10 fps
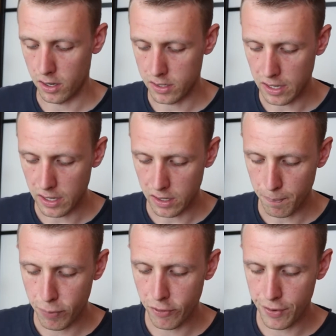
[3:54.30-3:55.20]
the
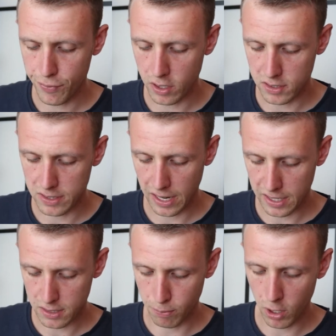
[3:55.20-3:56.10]
previous
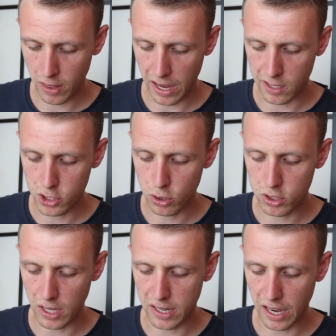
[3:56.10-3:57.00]
days, Monday and
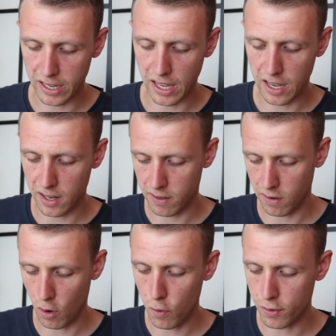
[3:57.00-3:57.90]
Tuesday, I hit
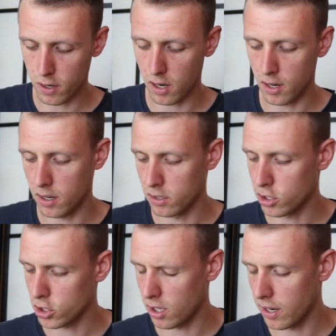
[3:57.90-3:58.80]
over
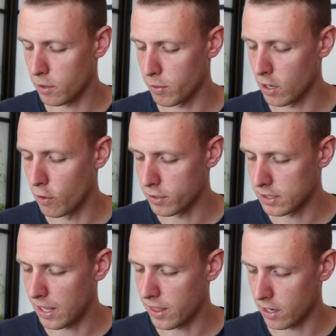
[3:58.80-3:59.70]
just a little bit over
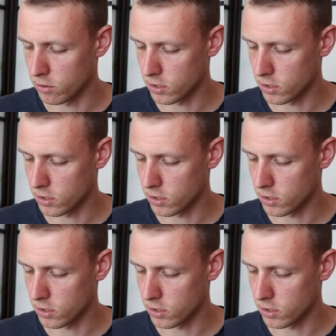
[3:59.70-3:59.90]
10,000